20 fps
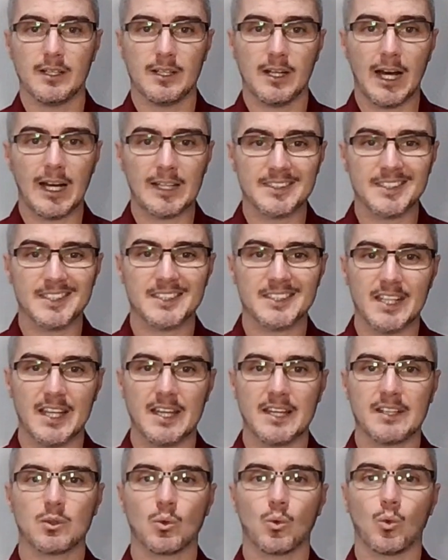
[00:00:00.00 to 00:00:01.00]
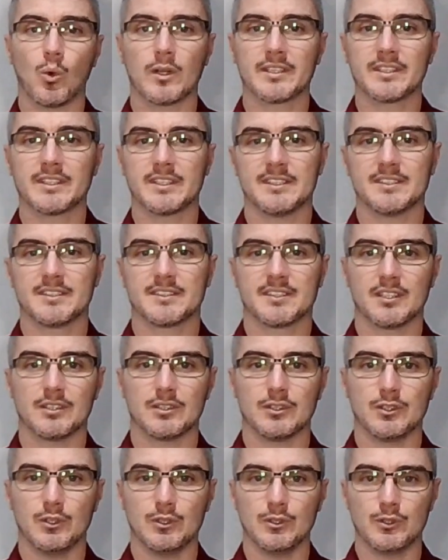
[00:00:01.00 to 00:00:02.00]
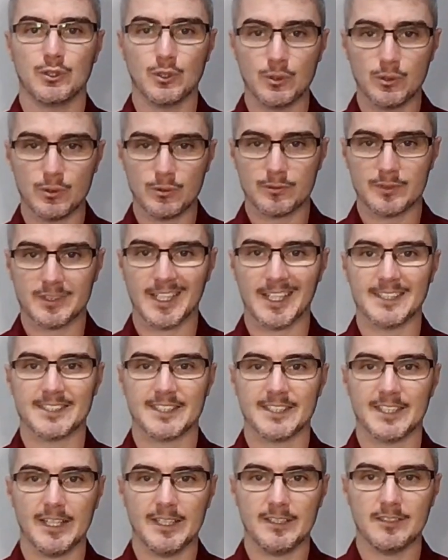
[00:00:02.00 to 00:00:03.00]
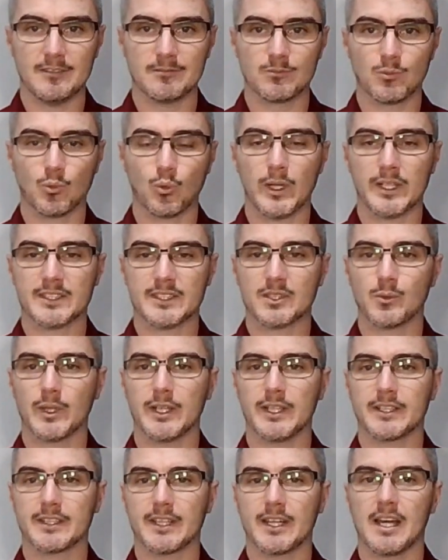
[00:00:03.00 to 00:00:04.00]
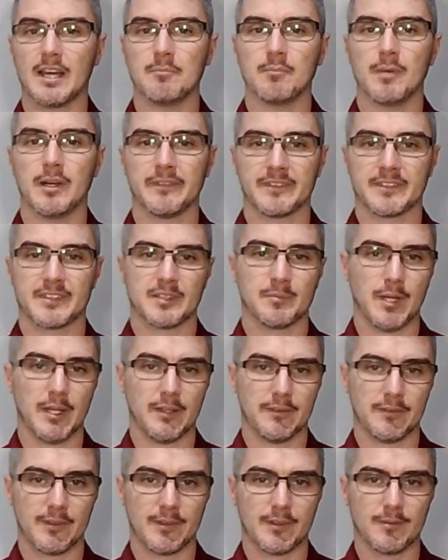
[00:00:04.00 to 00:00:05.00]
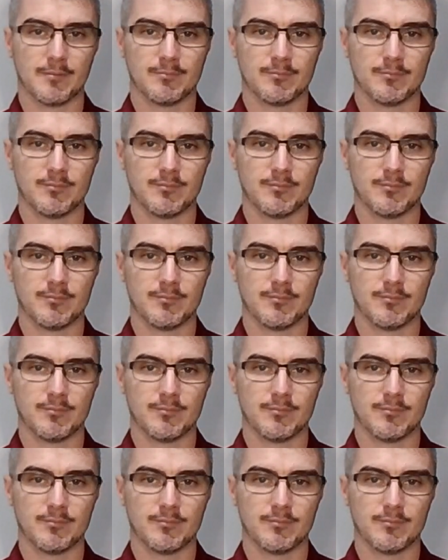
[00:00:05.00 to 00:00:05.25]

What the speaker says: Understand what it is that you do day to day, week to week, and month to month.